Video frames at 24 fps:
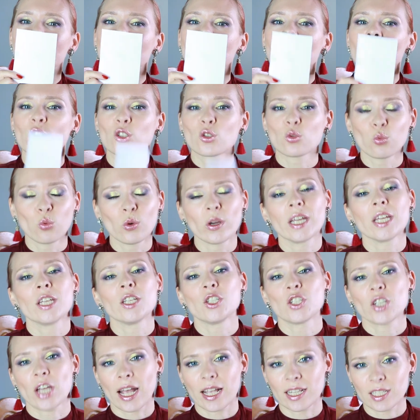sweet
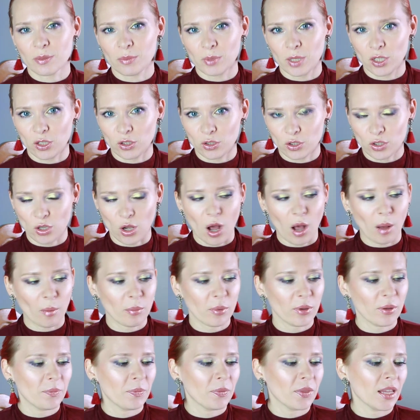jasmine on top.